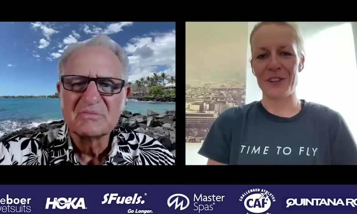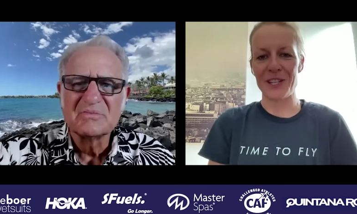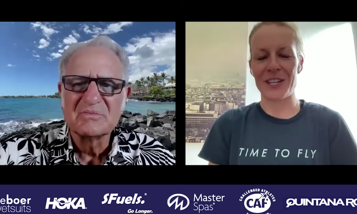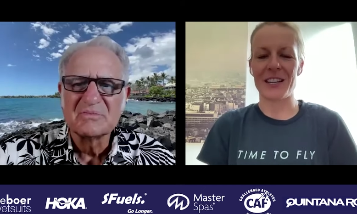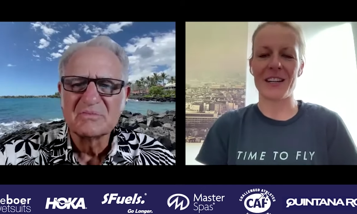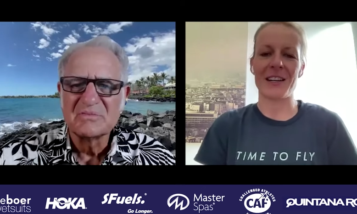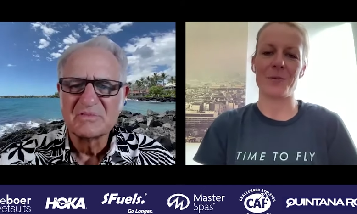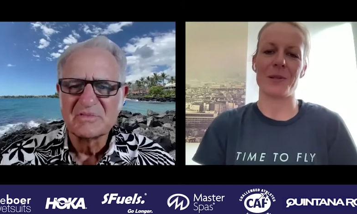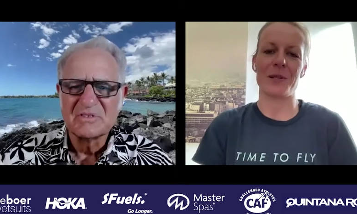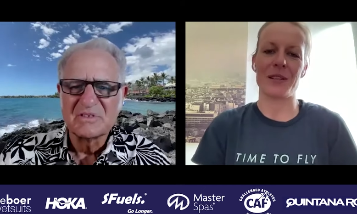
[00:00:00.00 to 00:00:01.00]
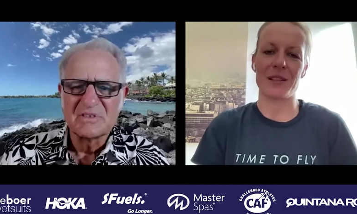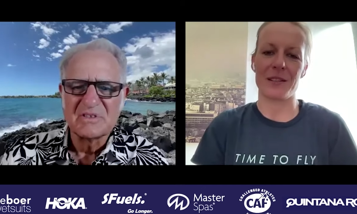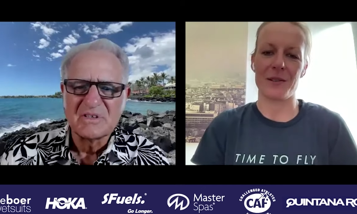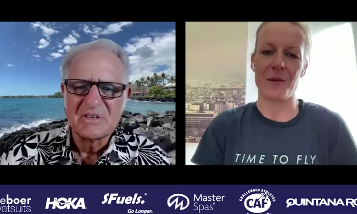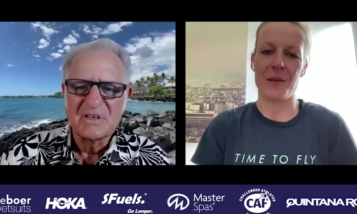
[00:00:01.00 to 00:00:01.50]
Speaker 1: profession uh, was
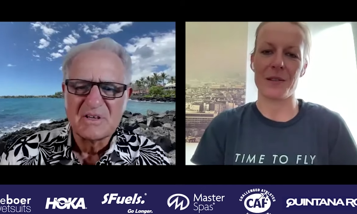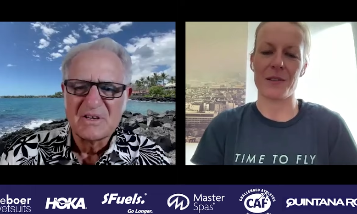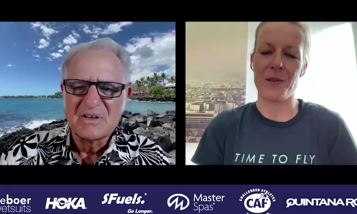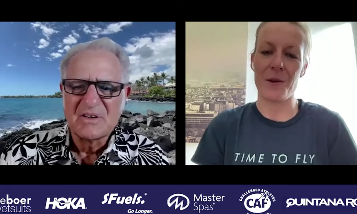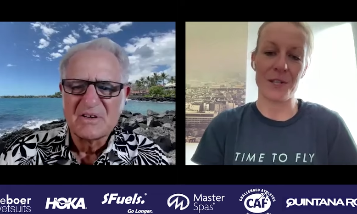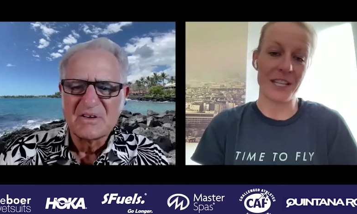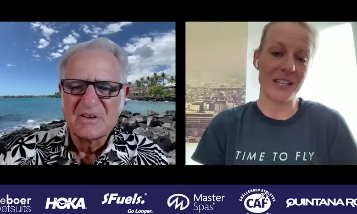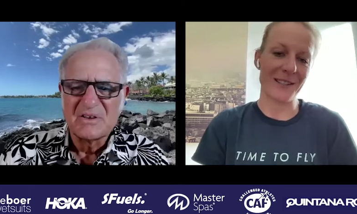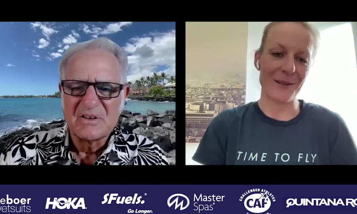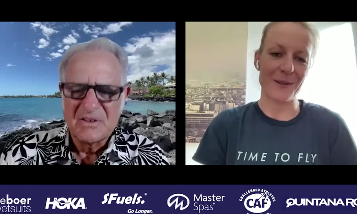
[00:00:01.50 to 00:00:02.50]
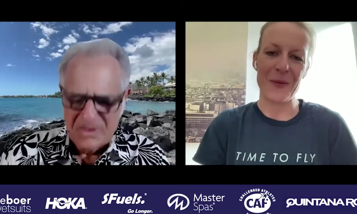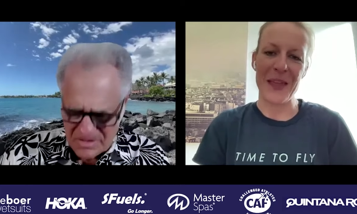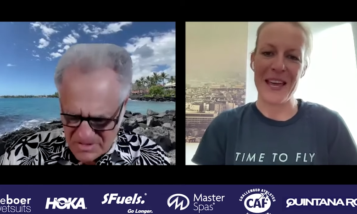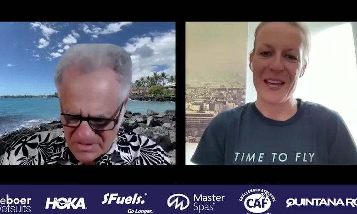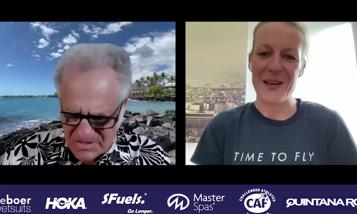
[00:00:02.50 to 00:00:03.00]
uh, two thousand thirteen. So
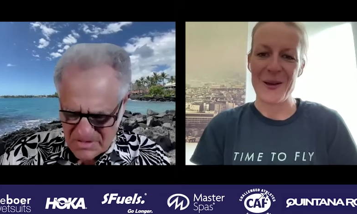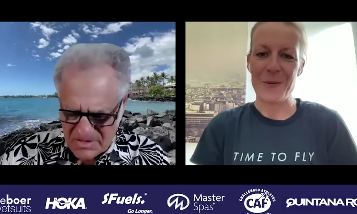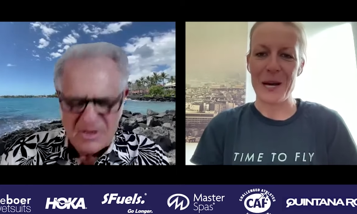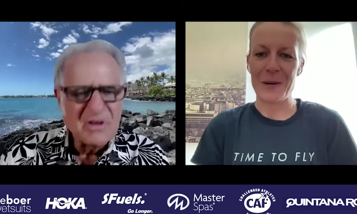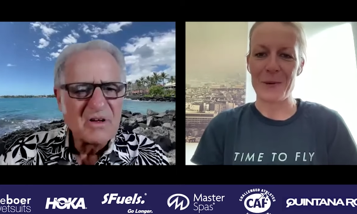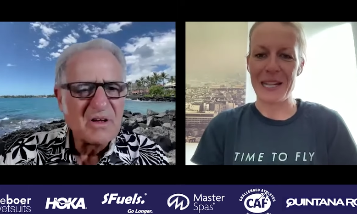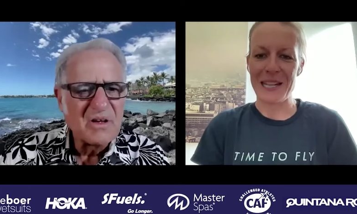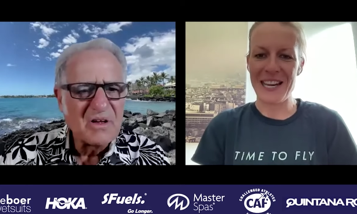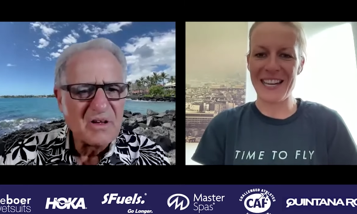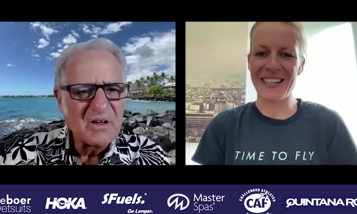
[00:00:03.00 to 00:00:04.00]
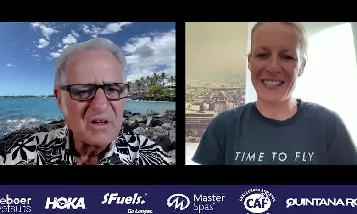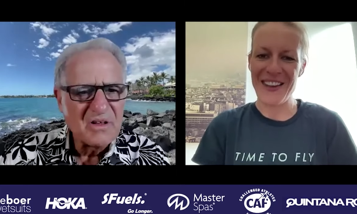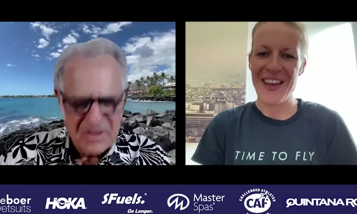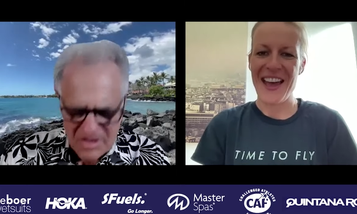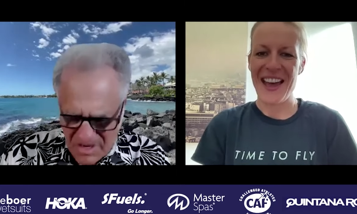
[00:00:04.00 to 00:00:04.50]
quite a while.
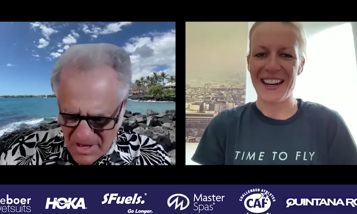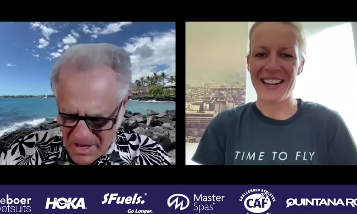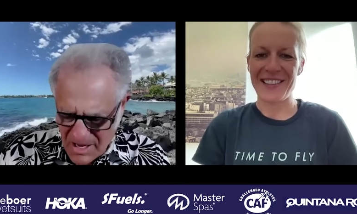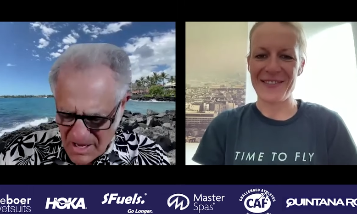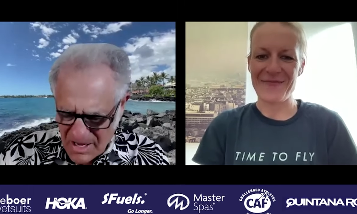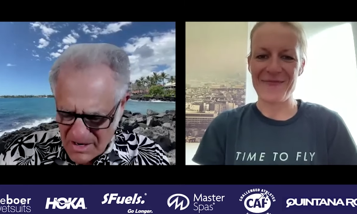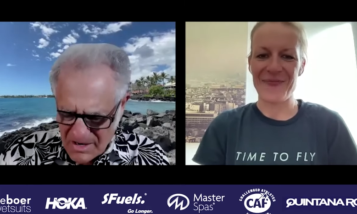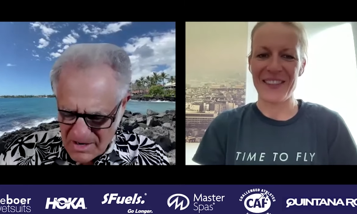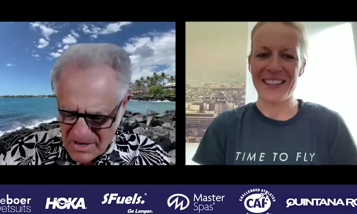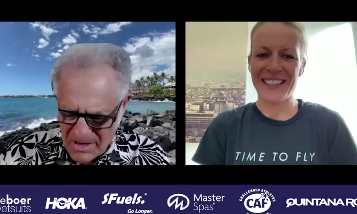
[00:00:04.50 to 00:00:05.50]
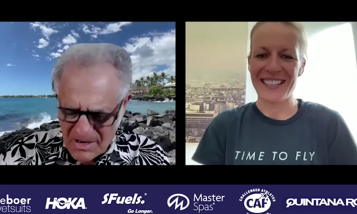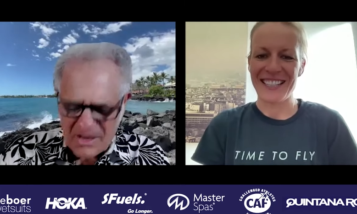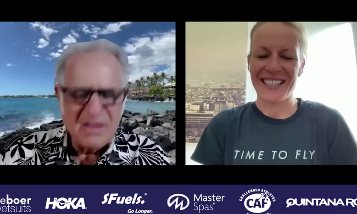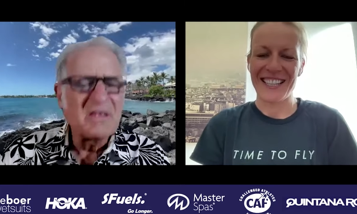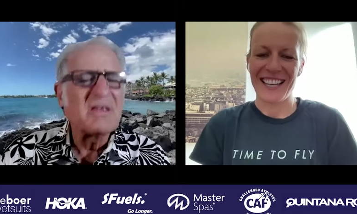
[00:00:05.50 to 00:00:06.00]
Um,
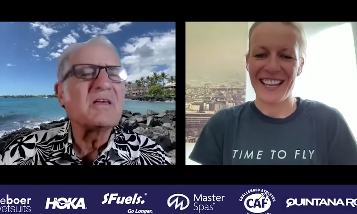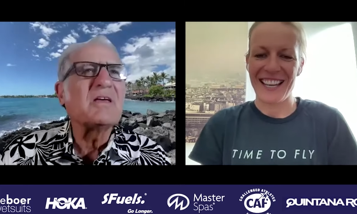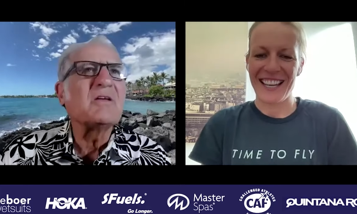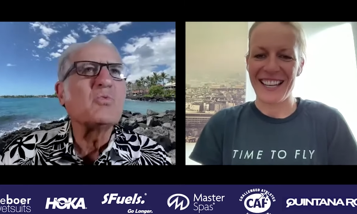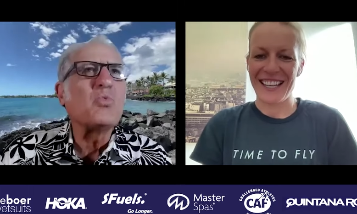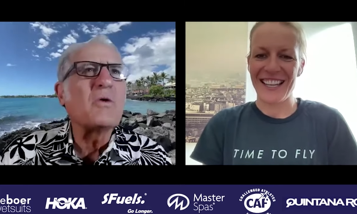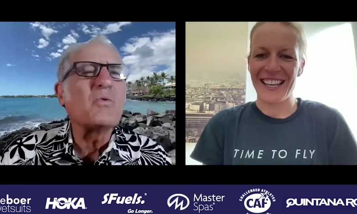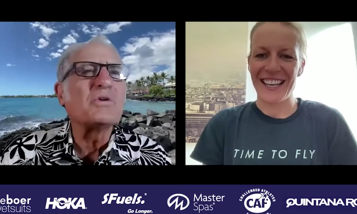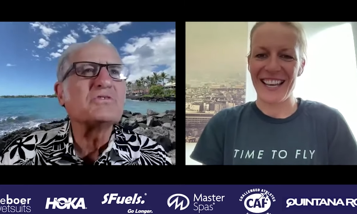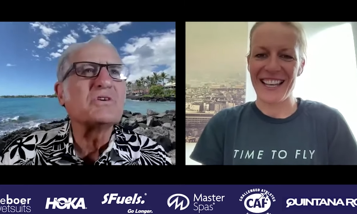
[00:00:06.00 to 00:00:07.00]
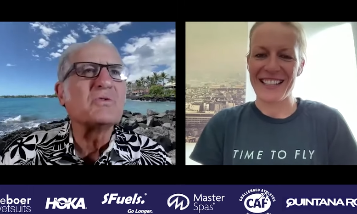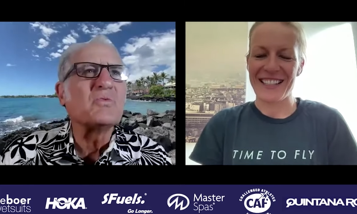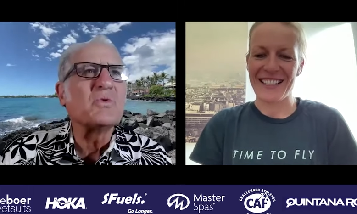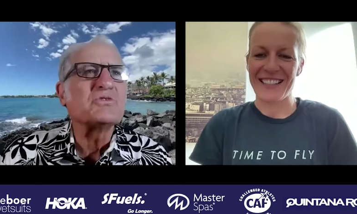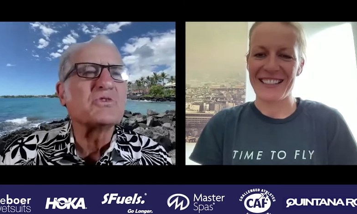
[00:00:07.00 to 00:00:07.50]
Speaker 2: and, and what was a
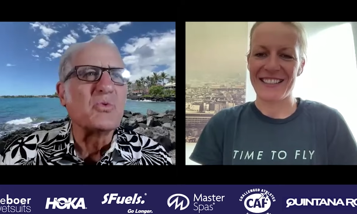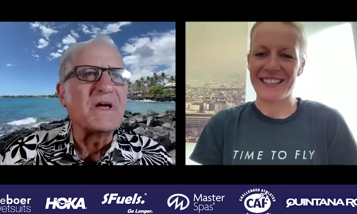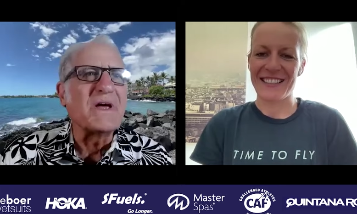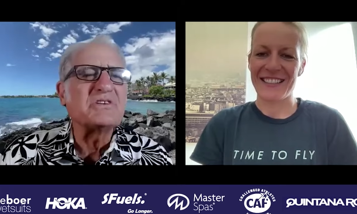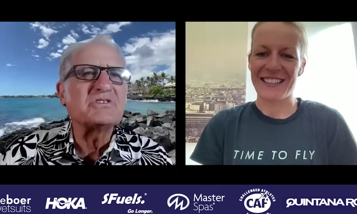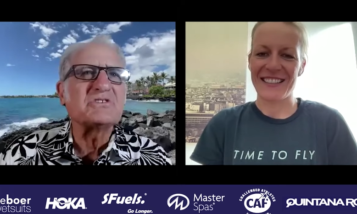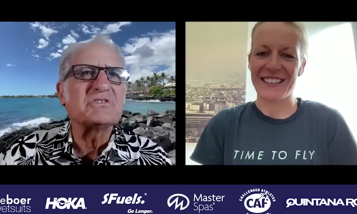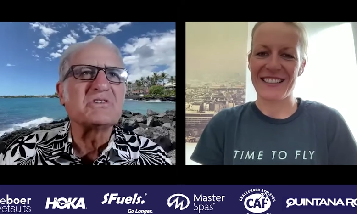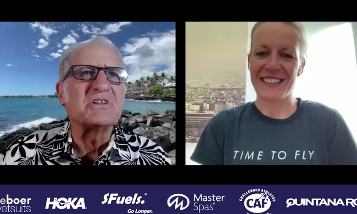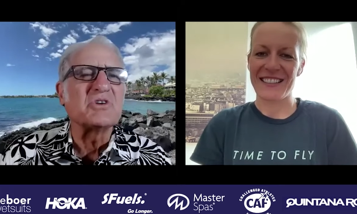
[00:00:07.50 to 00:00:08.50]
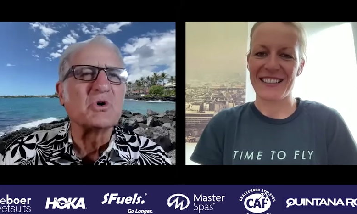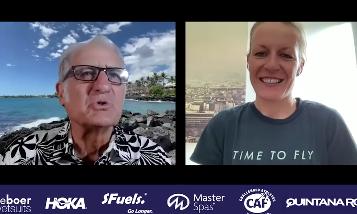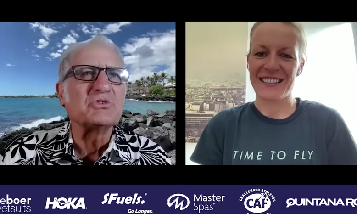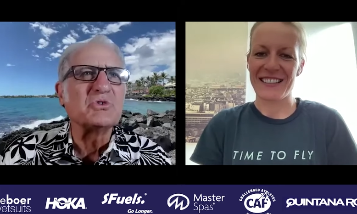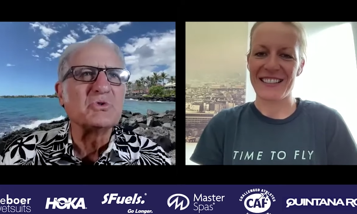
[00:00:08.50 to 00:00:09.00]
was there a race that
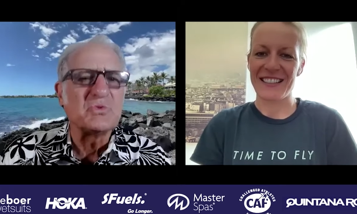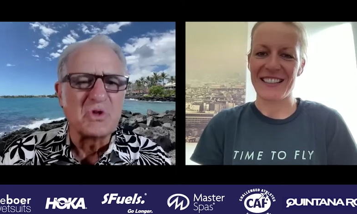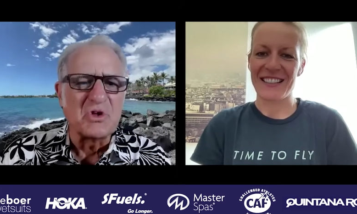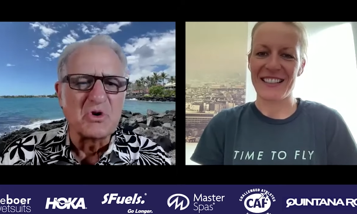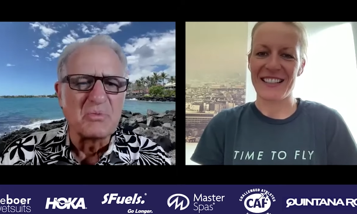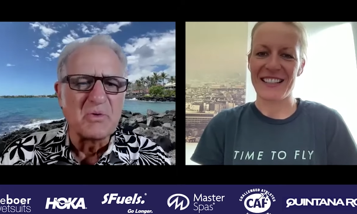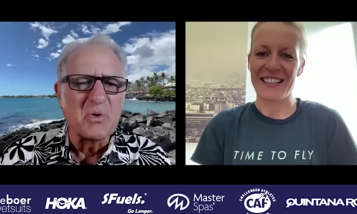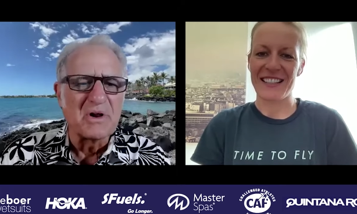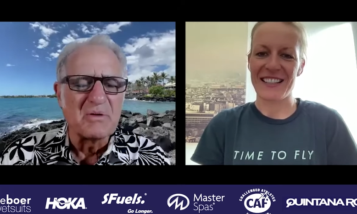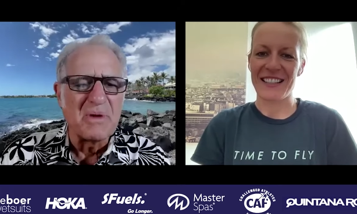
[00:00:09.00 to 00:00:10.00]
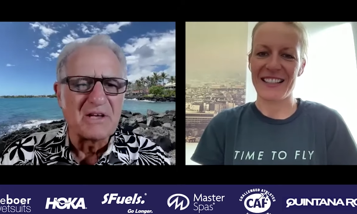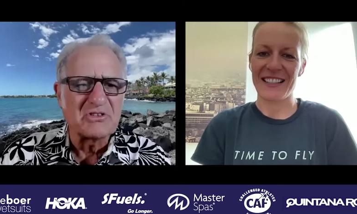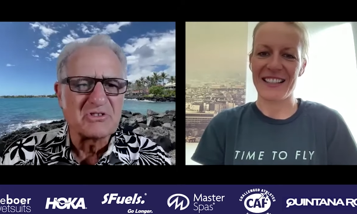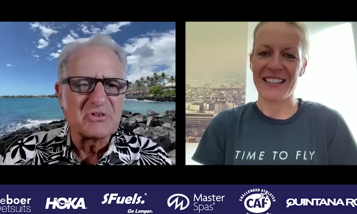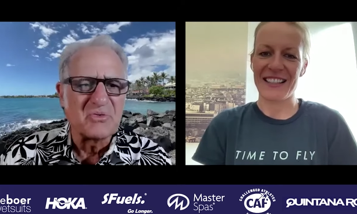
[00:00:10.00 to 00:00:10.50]
told you that you could be one of the
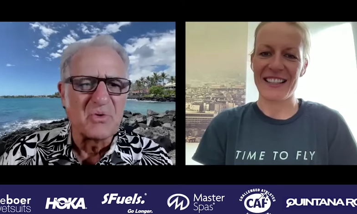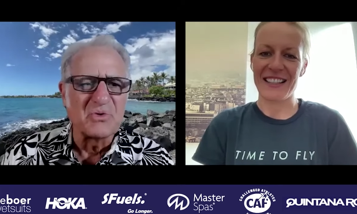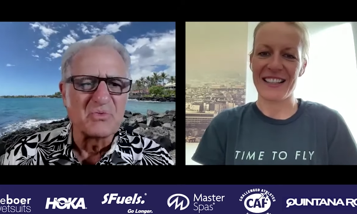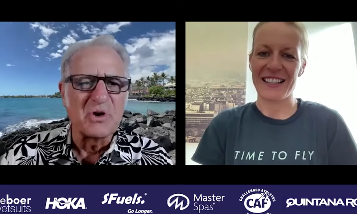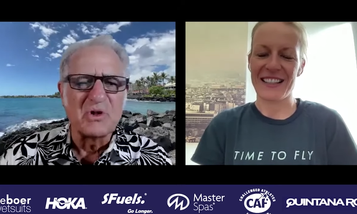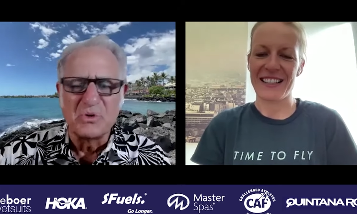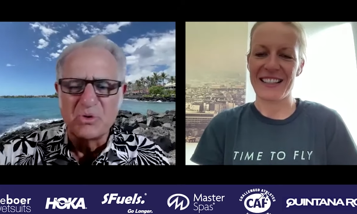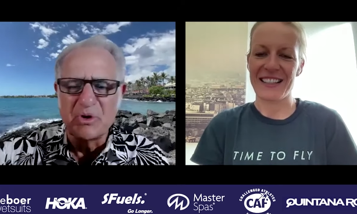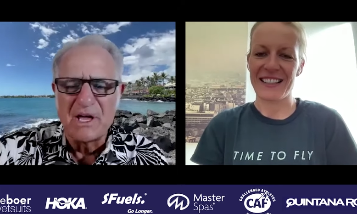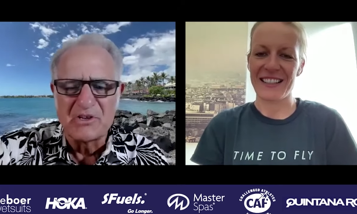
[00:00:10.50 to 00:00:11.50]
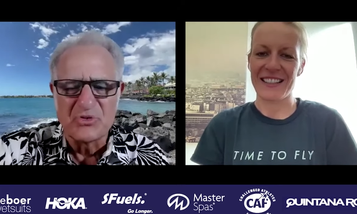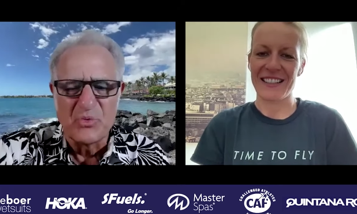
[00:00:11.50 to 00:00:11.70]
best? What was, what do you look at as a